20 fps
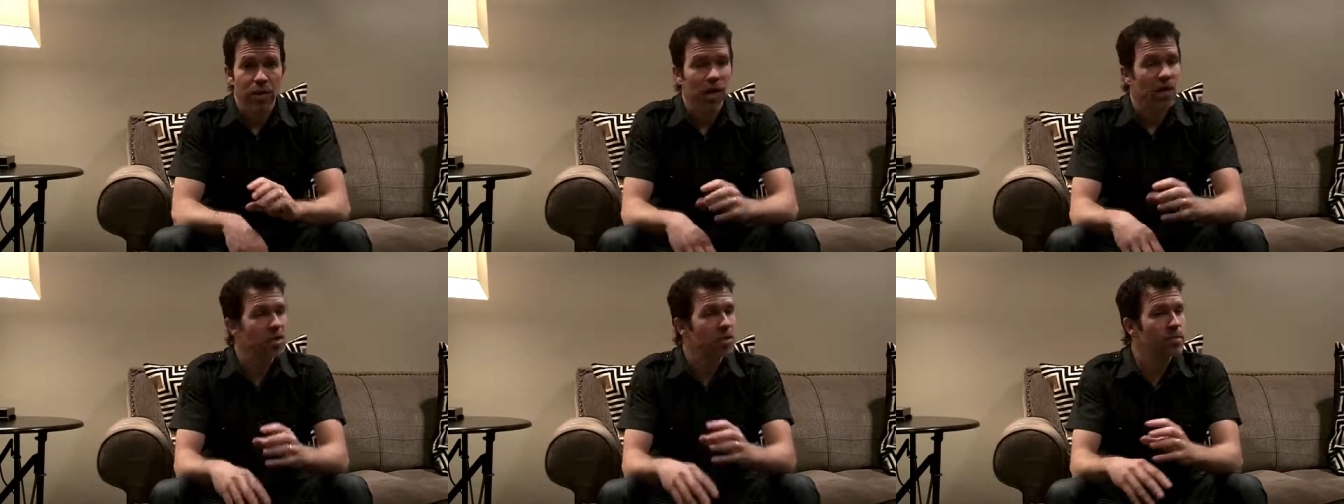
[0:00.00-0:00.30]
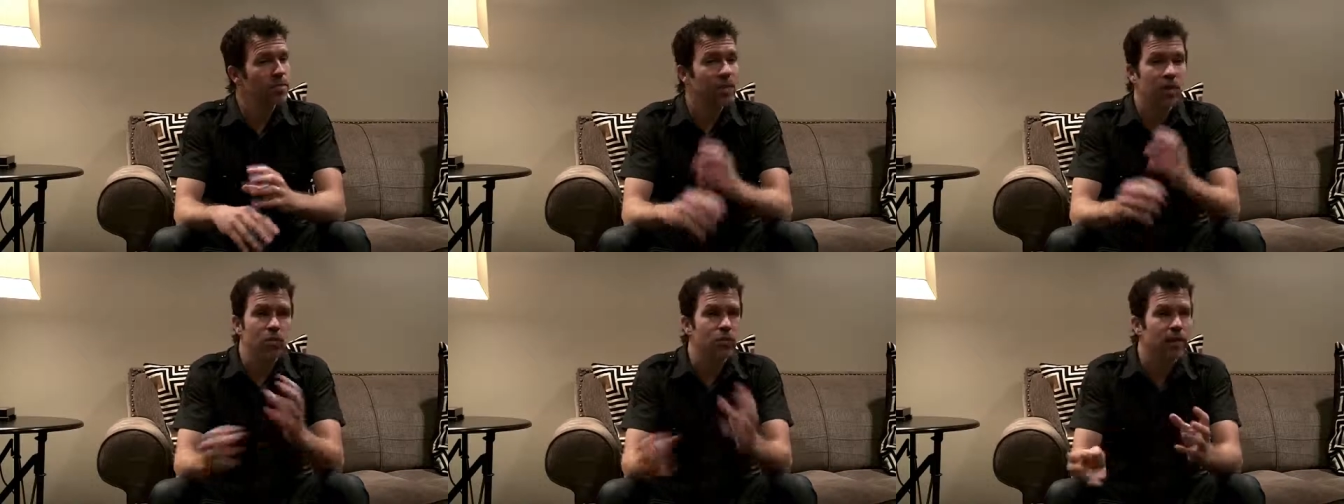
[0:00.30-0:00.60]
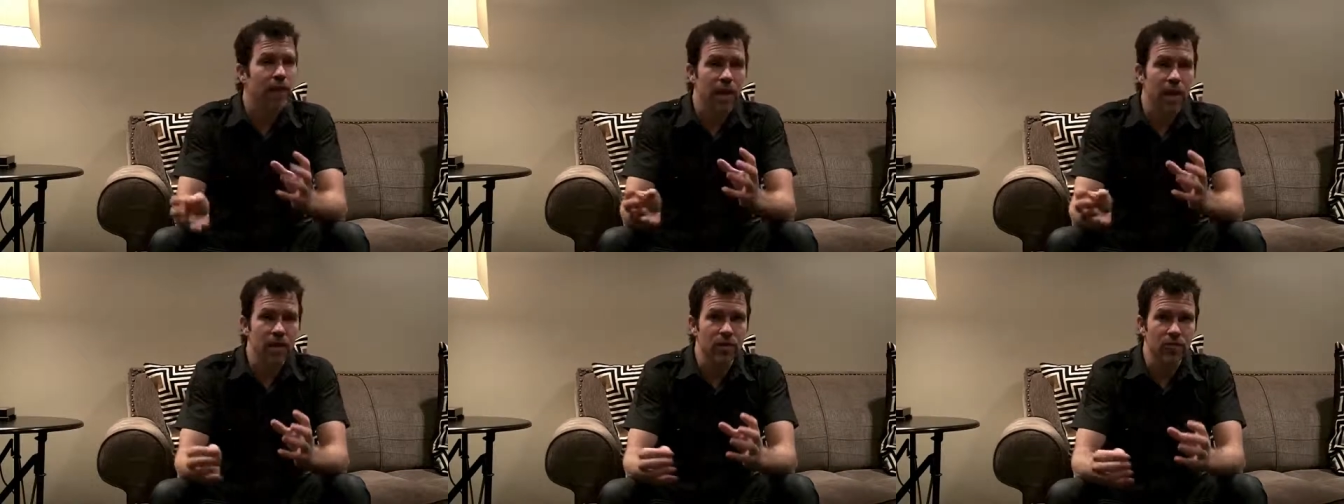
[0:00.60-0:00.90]
not just be
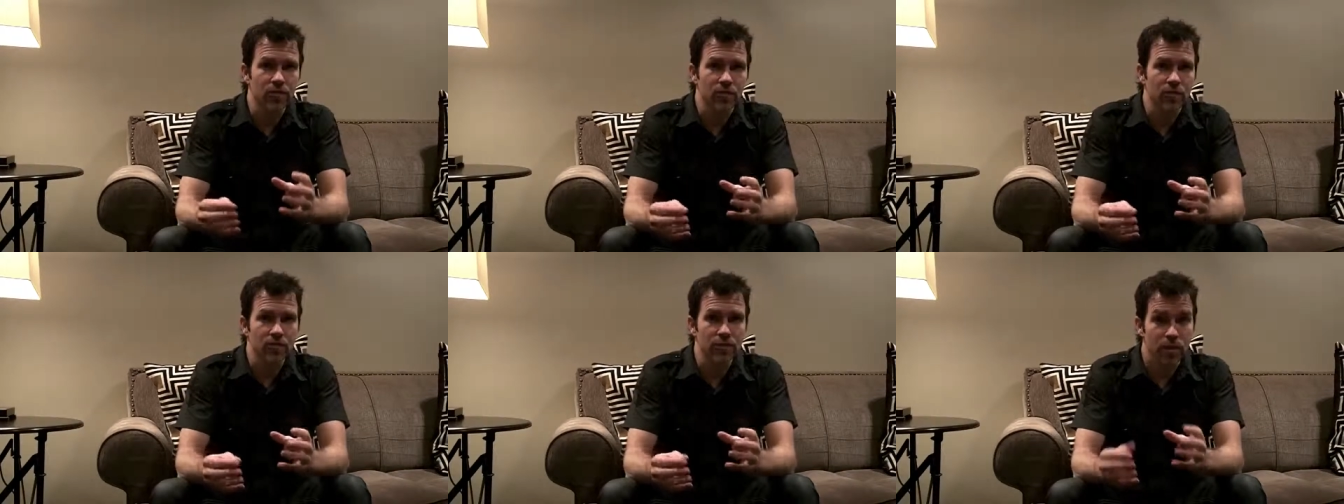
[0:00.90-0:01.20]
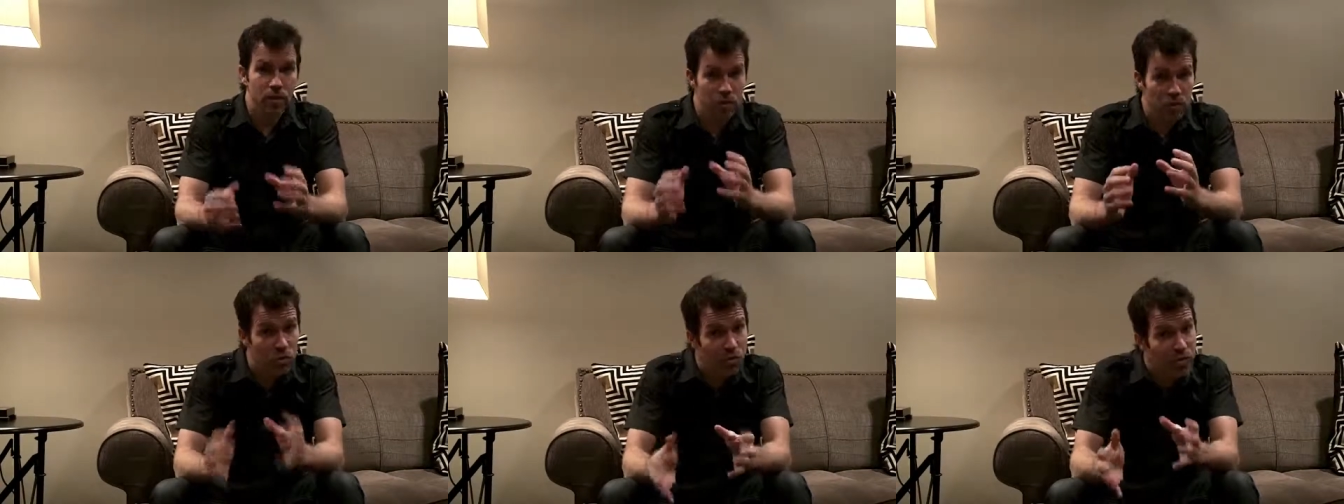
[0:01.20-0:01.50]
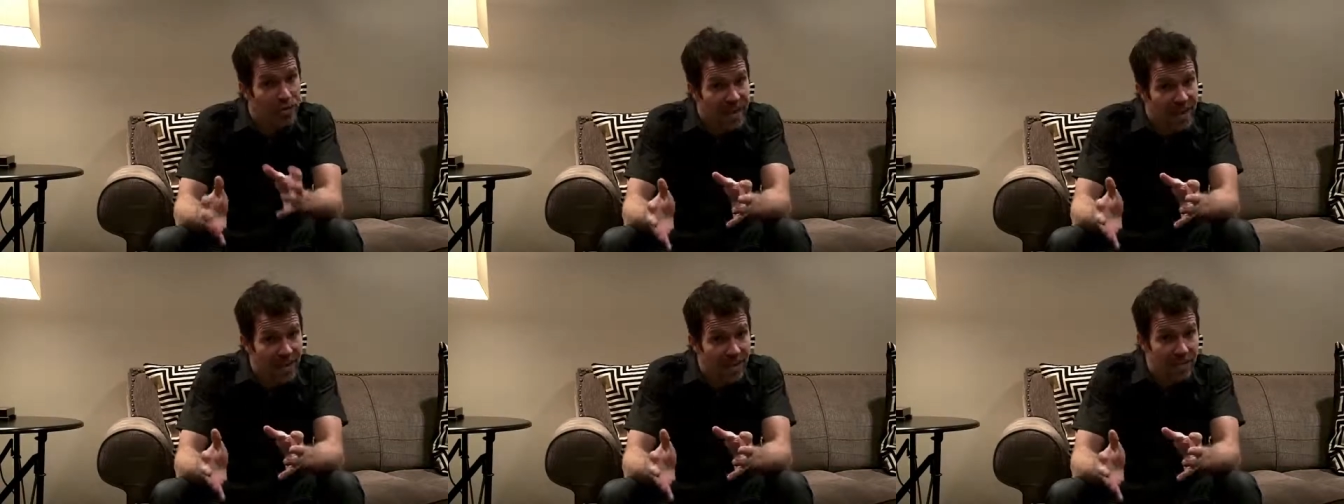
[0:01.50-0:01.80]
creative, but to
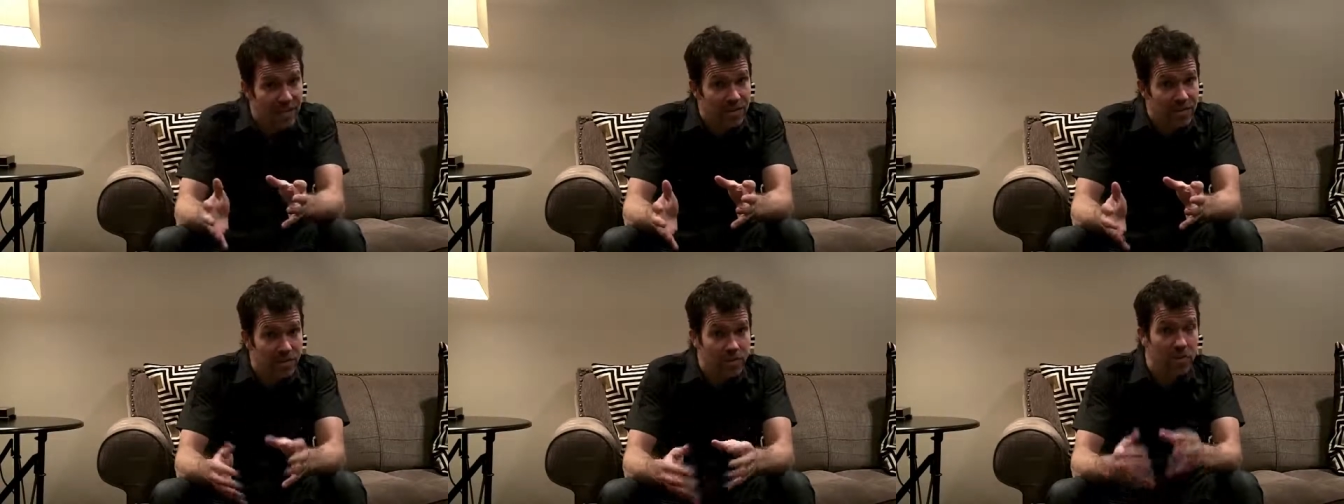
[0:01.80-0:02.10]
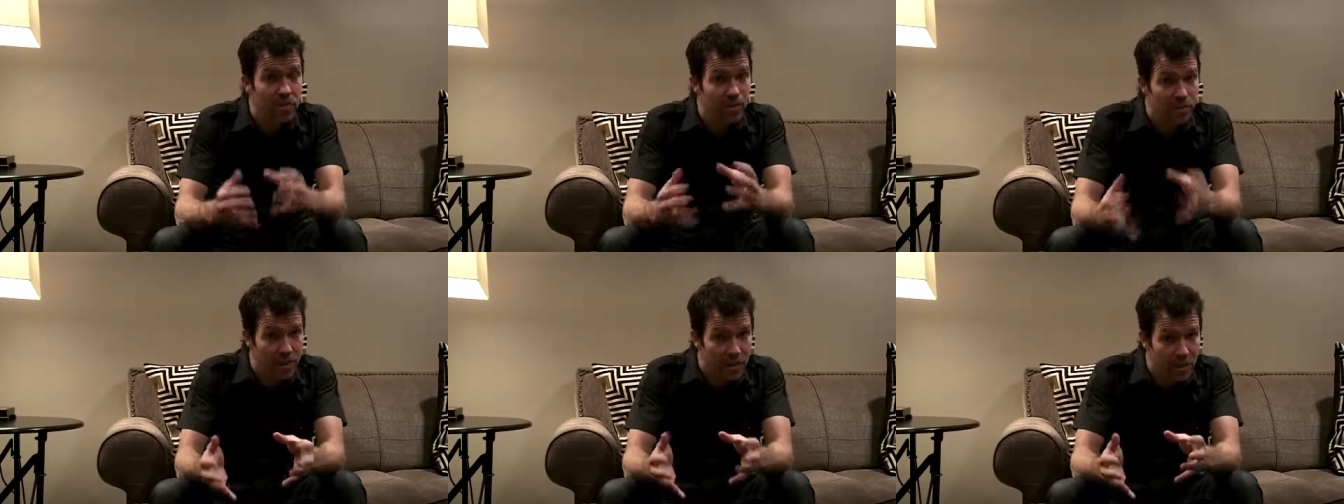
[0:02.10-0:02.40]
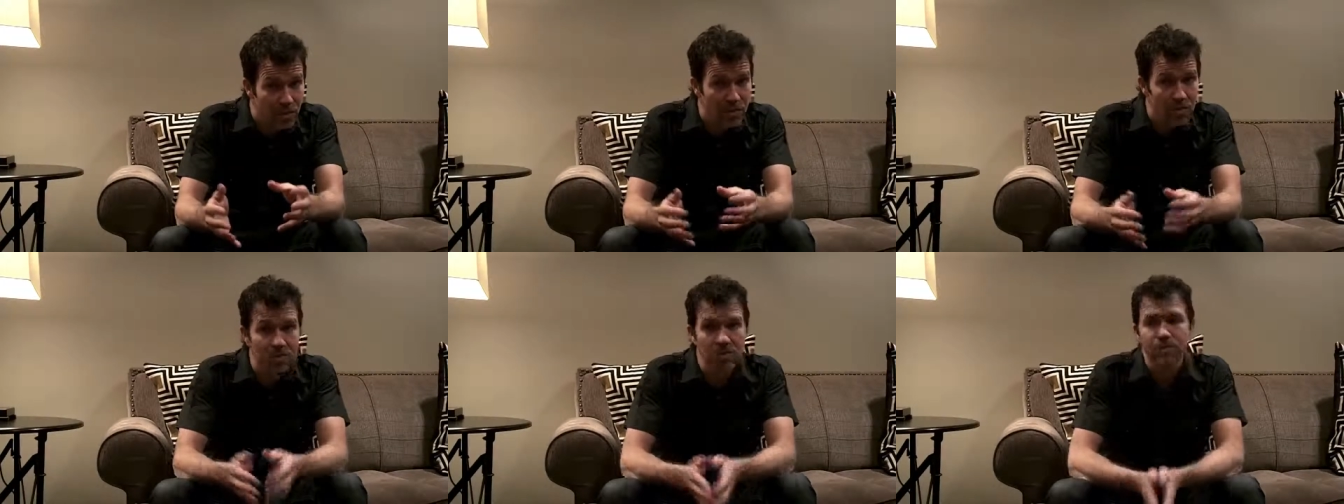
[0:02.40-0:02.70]
create, to
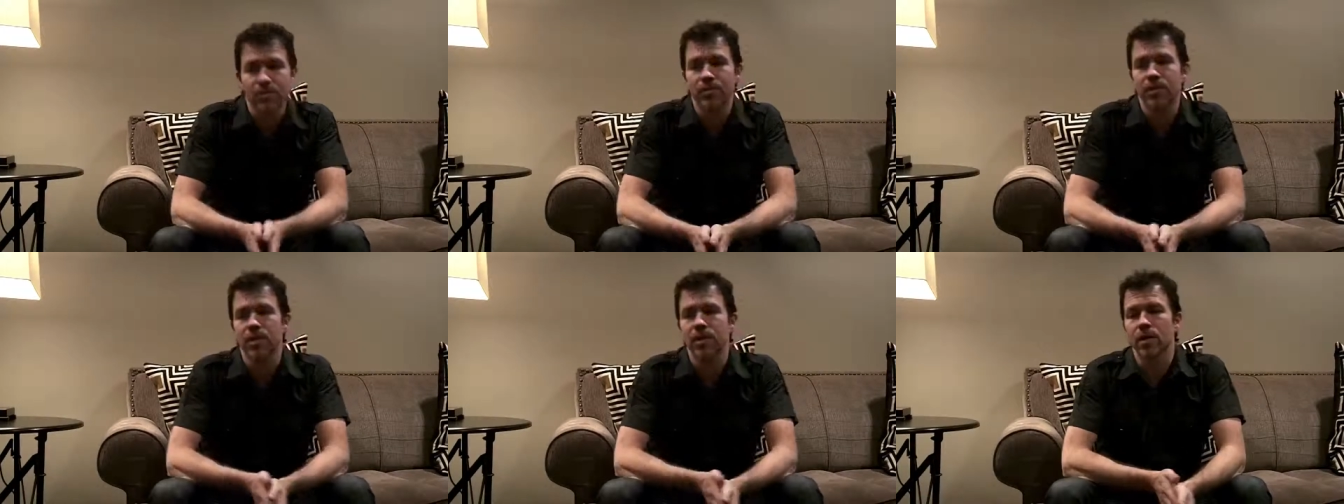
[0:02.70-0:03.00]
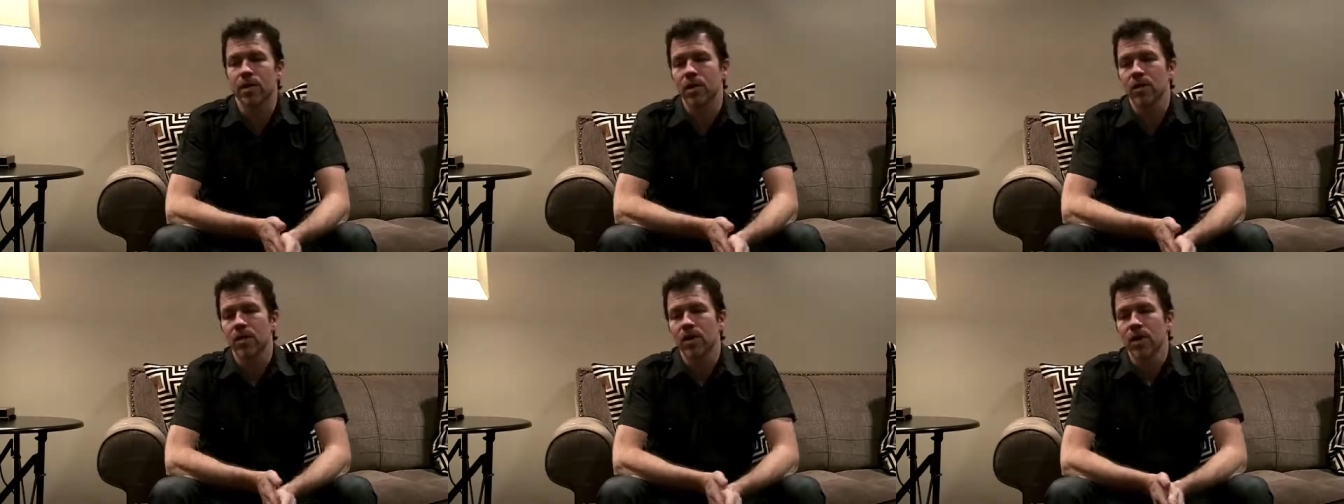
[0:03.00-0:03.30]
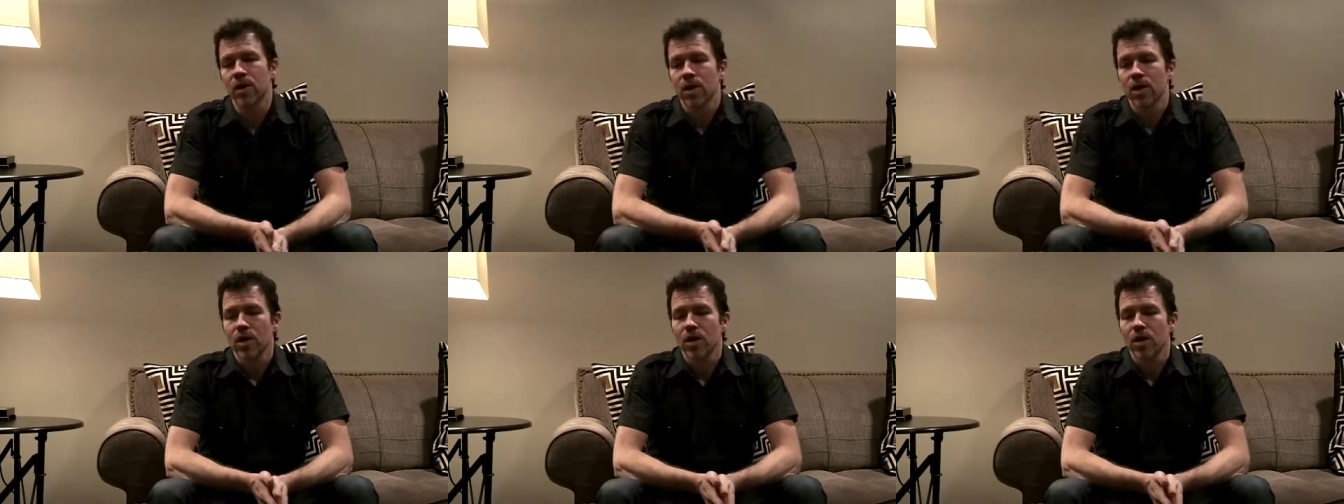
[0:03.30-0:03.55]
build, you know.